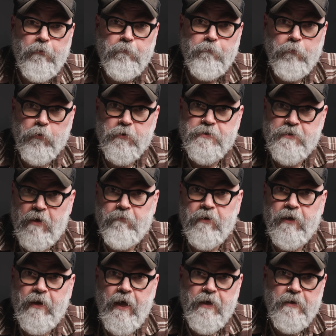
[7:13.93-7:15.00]
for
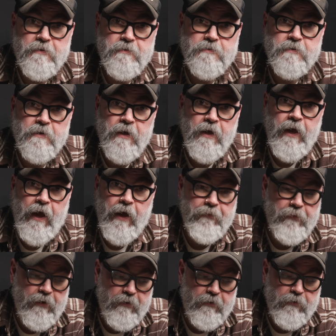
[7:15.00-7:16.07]
7 days,
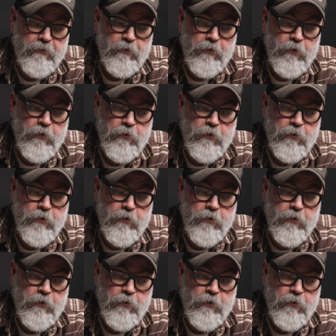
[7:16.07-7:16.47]
and then